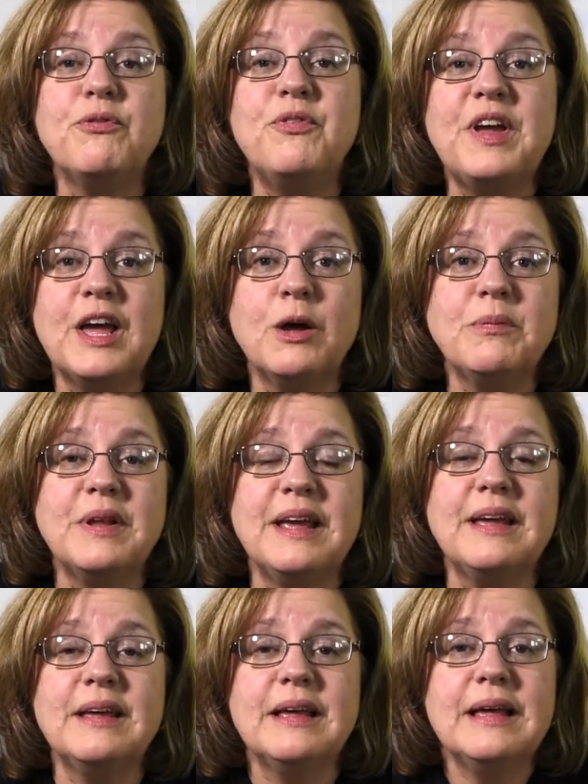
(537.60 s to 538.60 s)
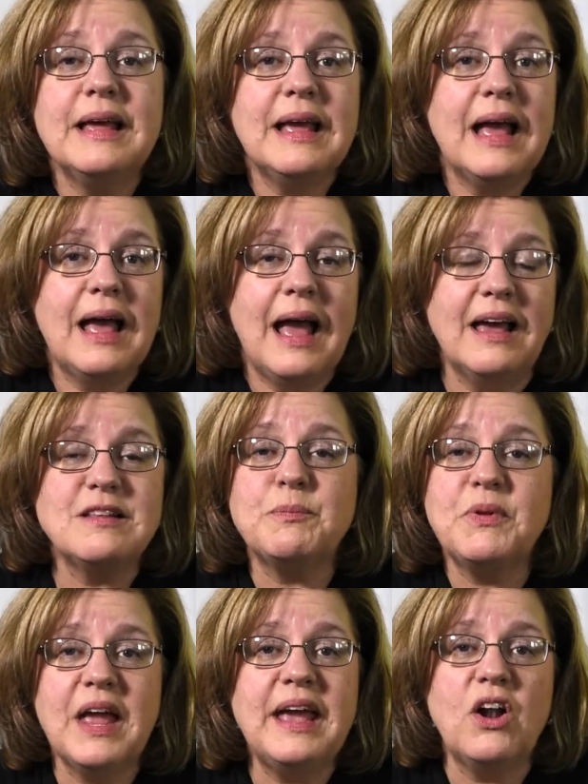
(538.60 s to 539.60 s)
family has
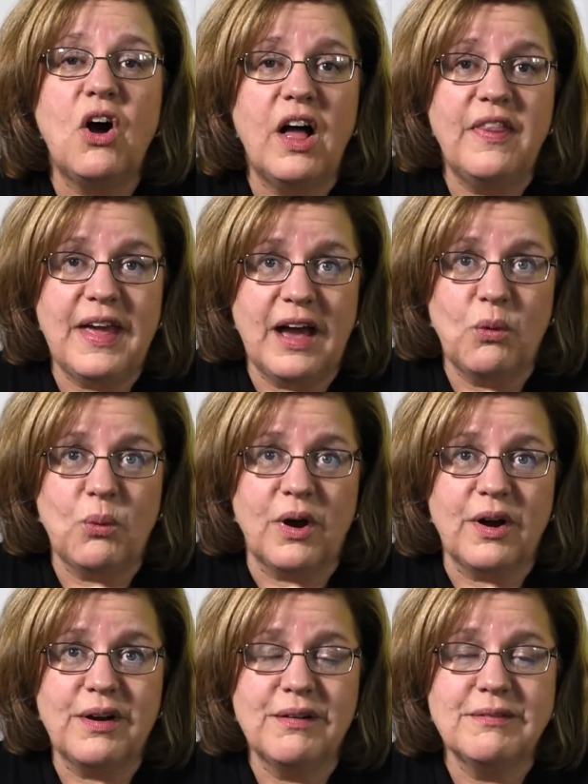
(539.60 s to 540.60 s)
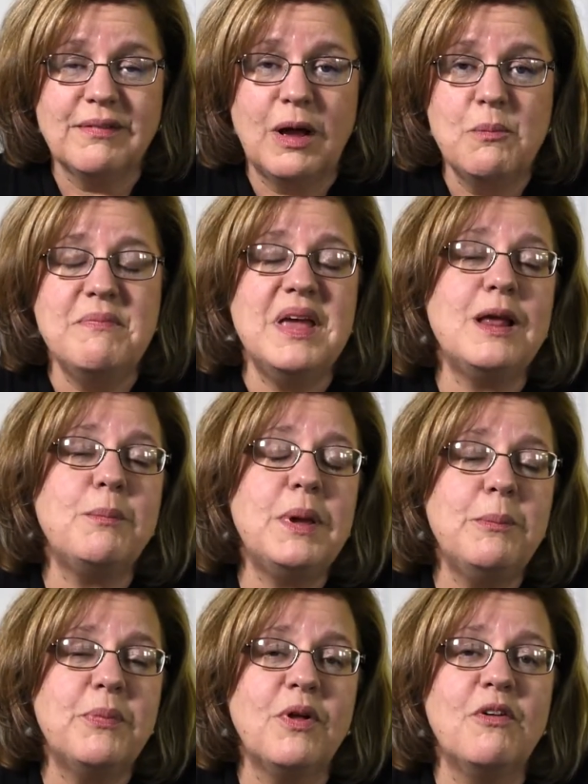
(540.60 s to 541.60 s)
played on that work. Many
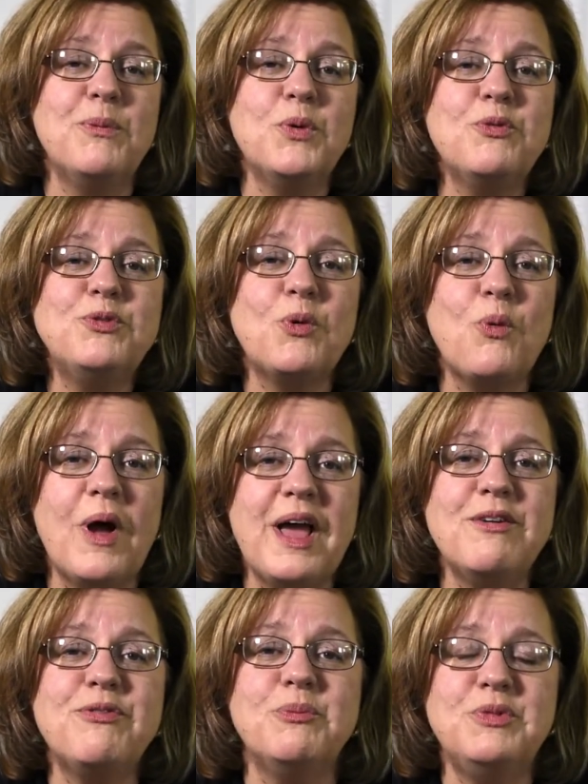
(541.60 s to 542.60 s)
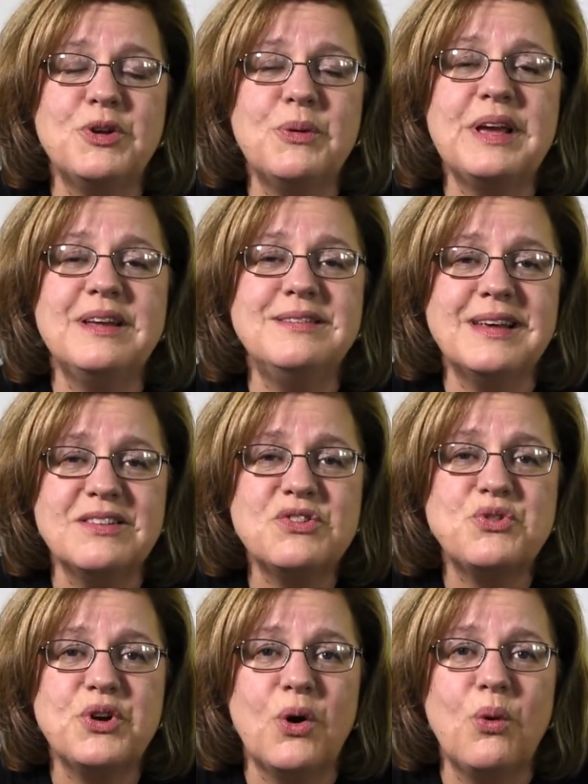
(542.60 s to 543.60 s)
people have moved away from doing
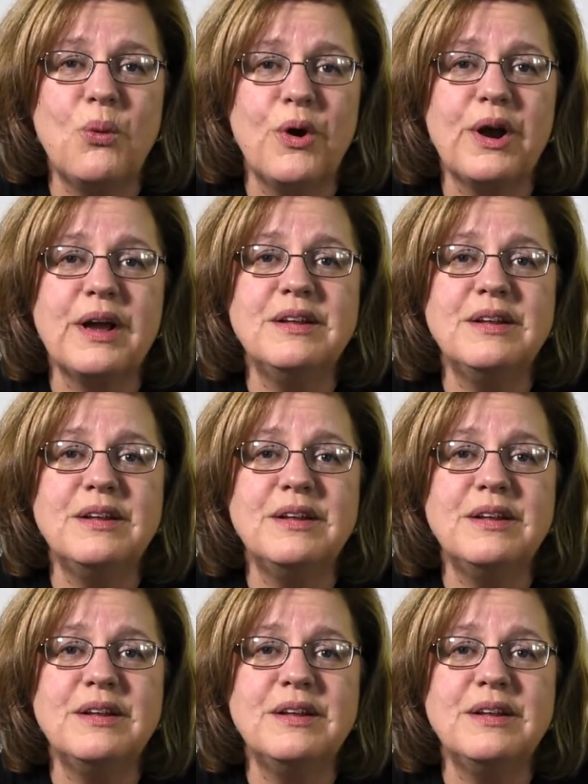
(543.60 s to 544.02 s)
industrial work